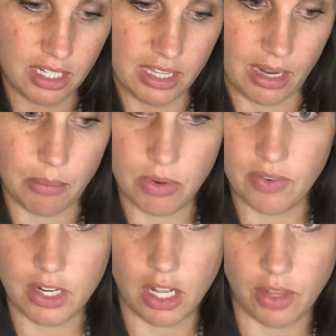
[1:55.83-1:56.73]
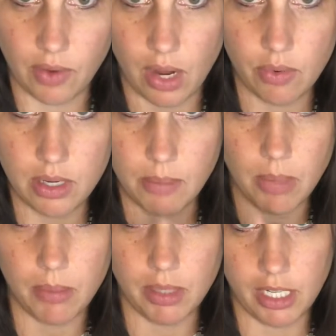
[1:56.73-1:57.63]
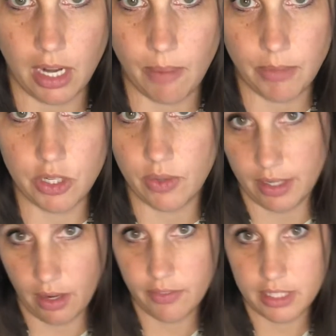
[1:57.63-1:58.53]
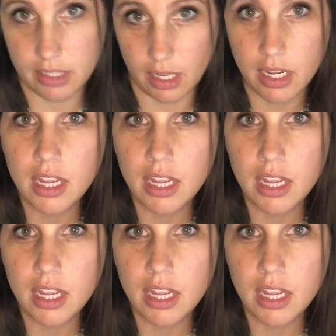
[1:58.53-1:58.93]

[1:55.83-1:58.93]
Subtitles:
and they're moving all around and bubbling up and doing all this thing.